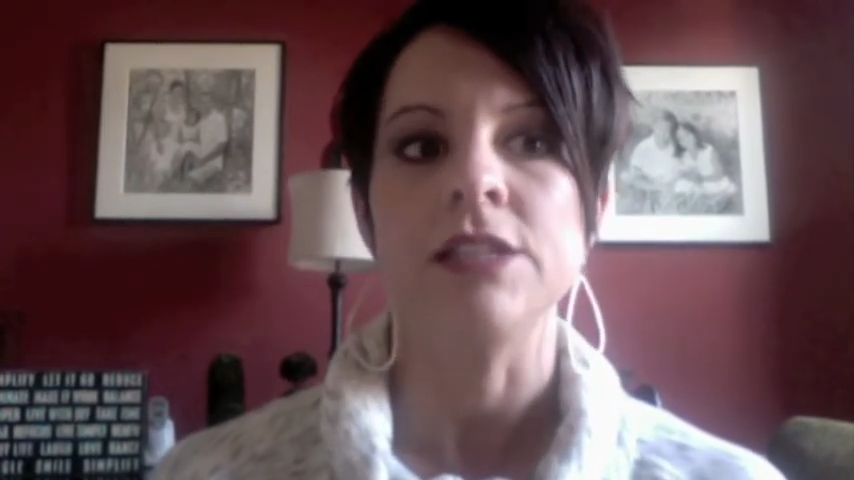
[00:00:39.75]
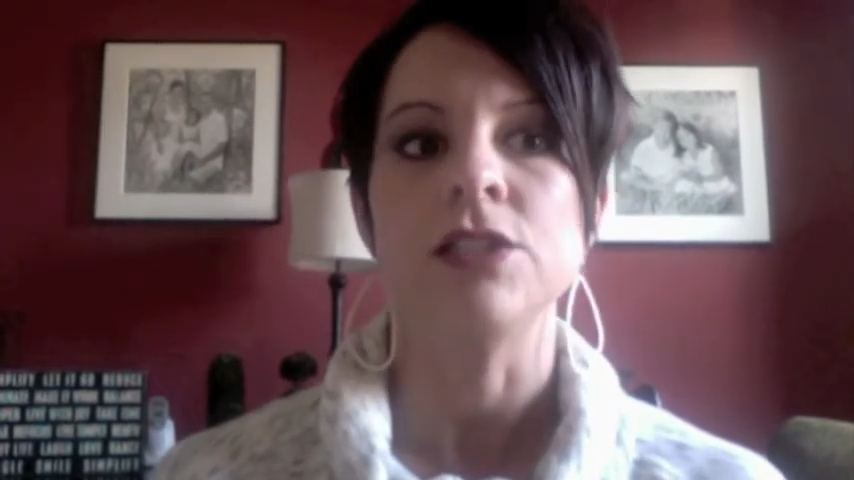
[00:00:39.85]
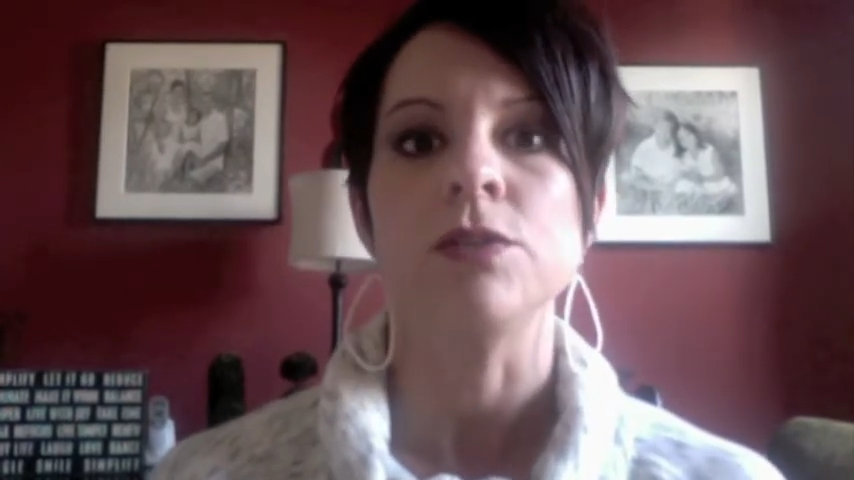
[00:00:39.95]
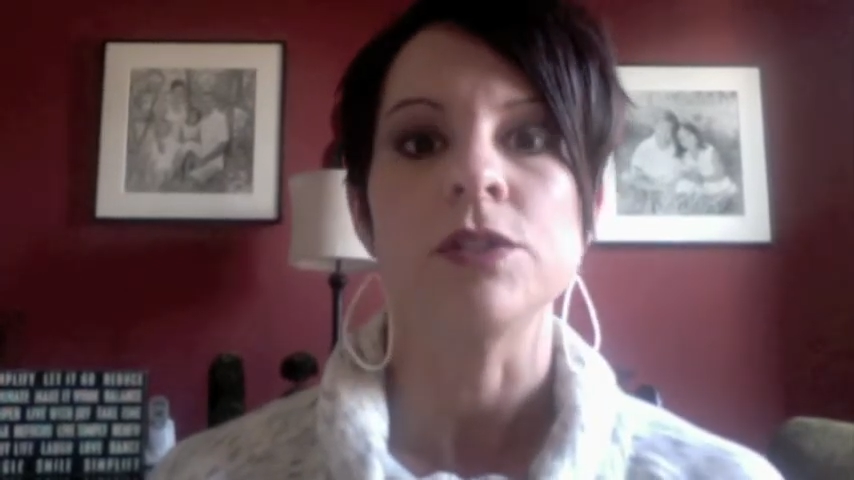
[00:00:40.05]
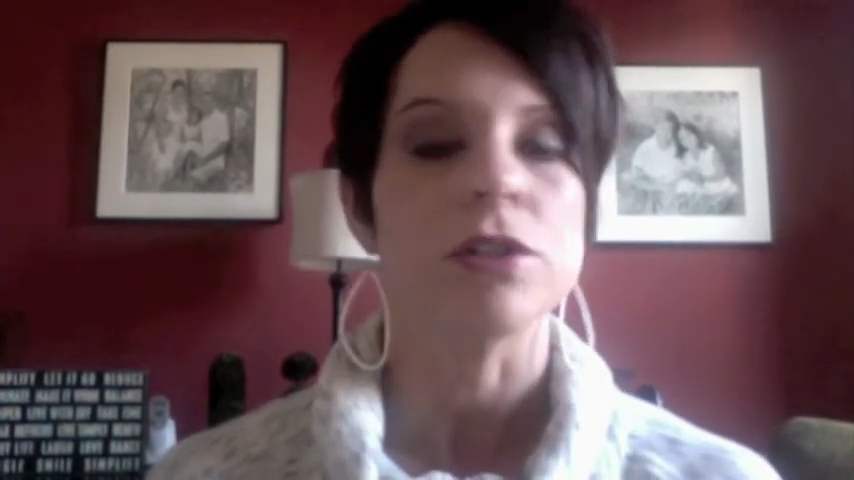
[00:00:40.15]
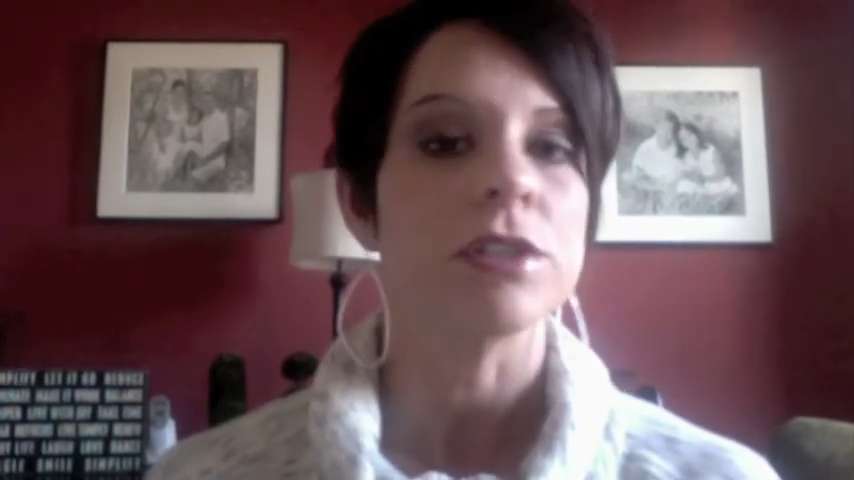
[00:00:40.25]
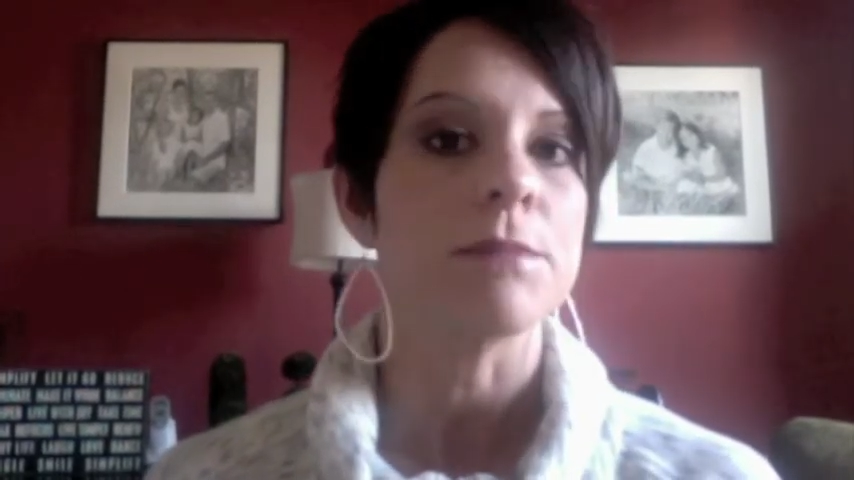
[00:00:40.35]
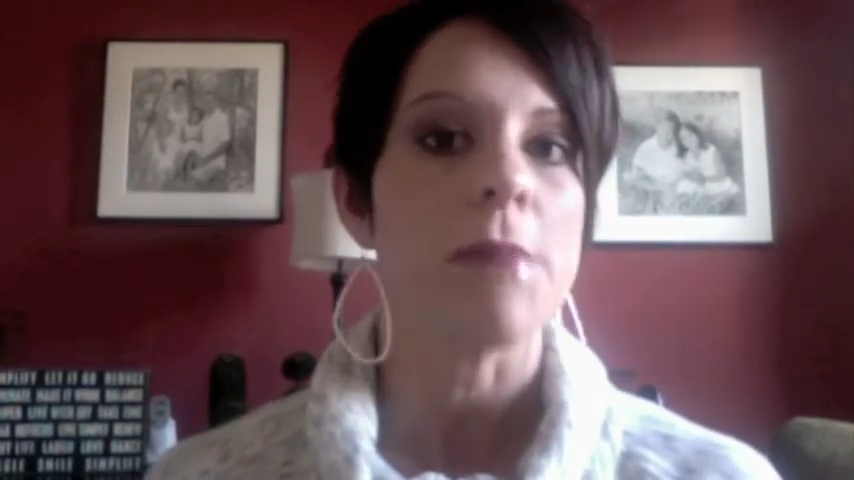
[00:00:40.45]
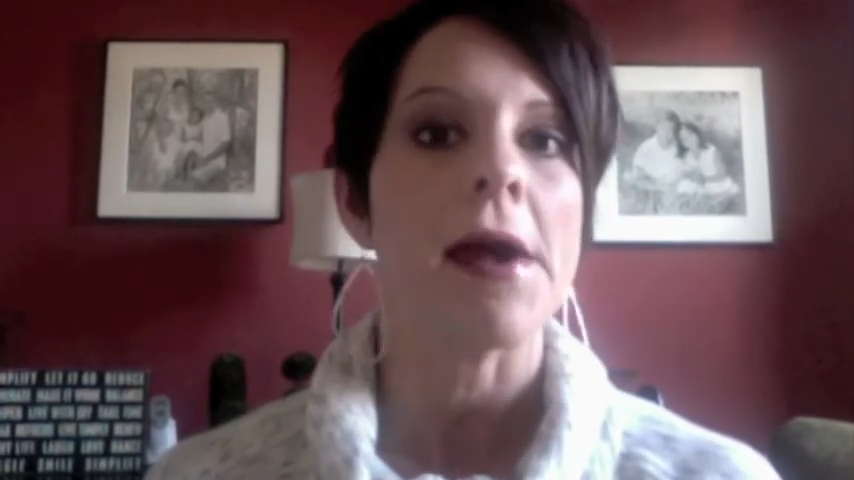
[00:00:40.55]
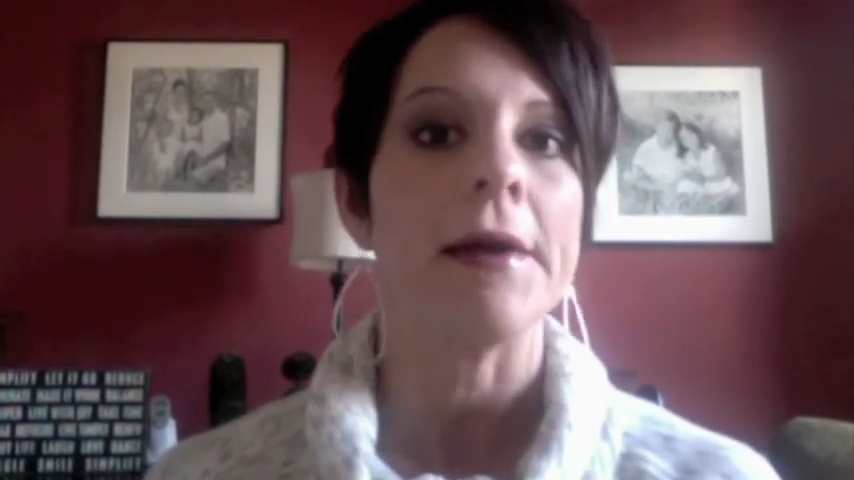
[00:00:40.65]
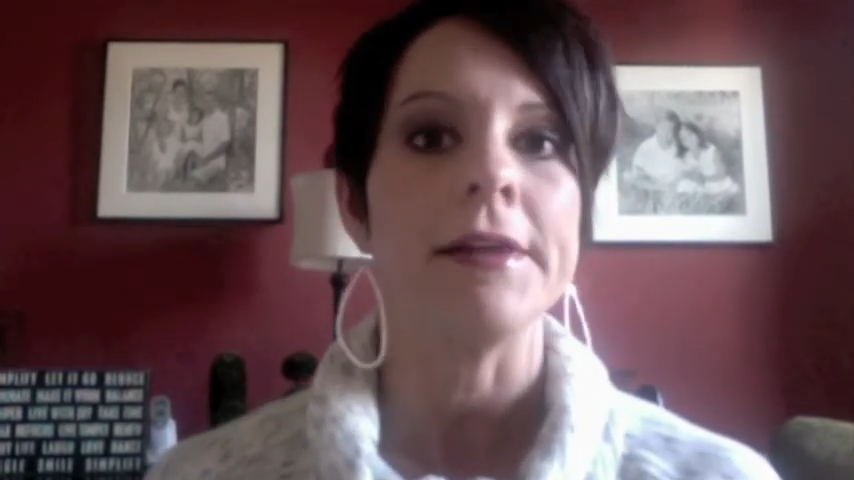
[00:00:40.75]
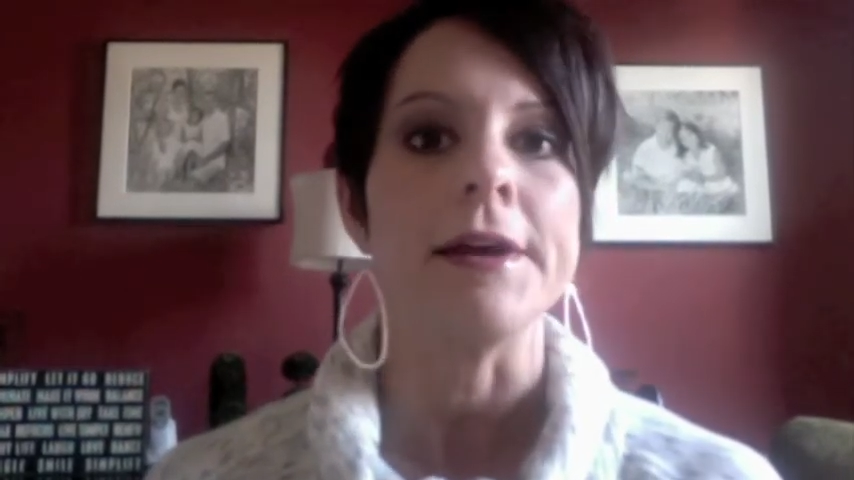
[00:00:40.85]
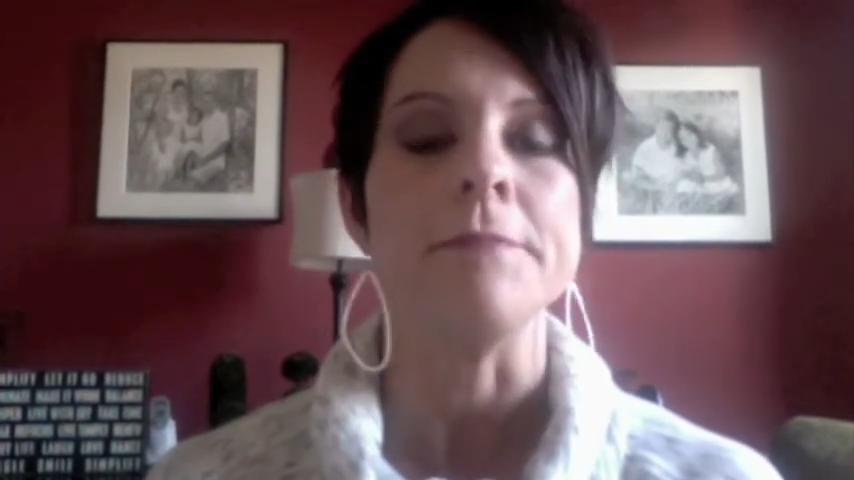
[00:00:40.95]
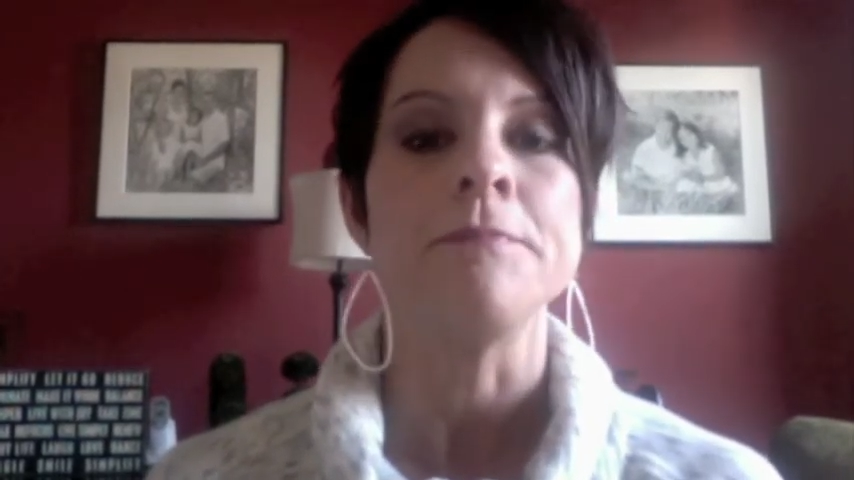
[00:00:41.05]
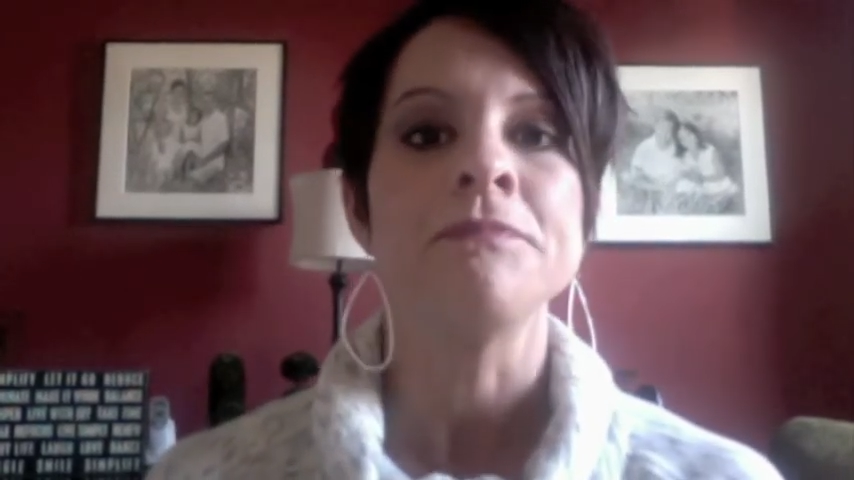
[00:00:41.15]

and so it starts to pile up,